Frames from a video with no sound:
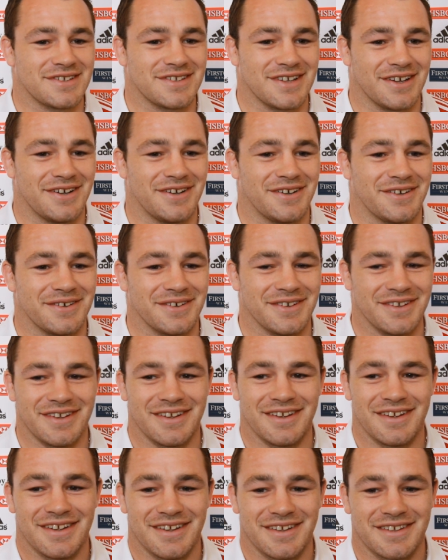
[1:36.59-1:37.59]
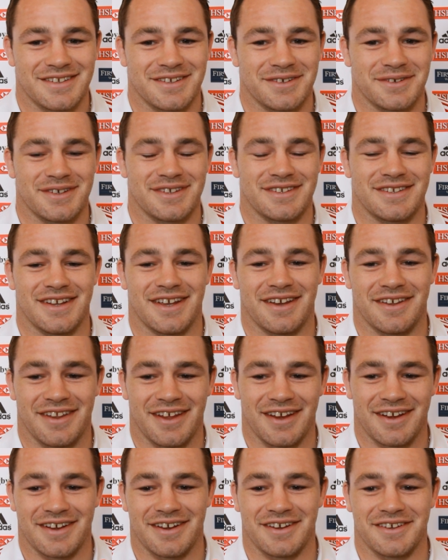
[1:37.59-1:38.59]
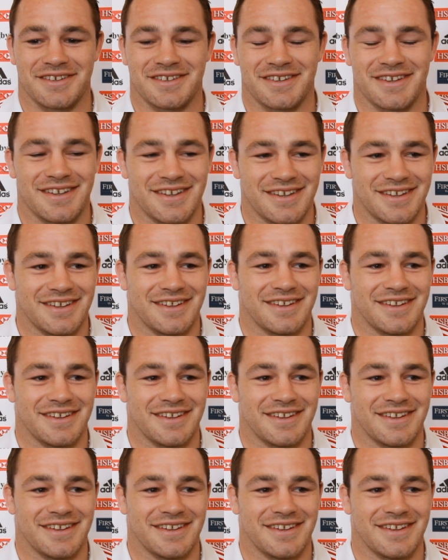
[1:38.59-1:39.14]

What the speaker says: so we'll see how that goes.